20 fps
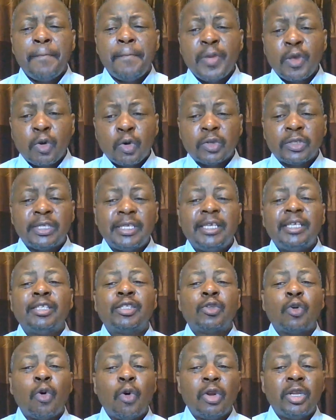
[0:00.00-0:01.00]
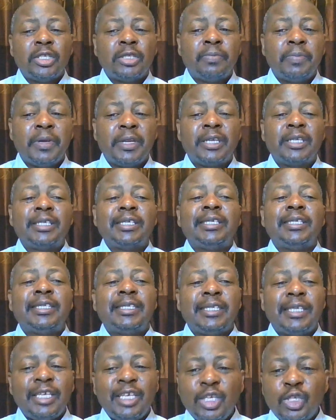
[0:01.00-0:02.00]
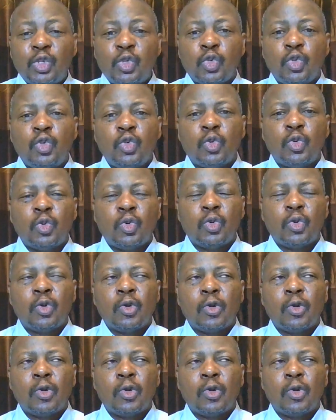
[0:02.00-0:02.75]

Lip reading: because his Holy Spirit is into you,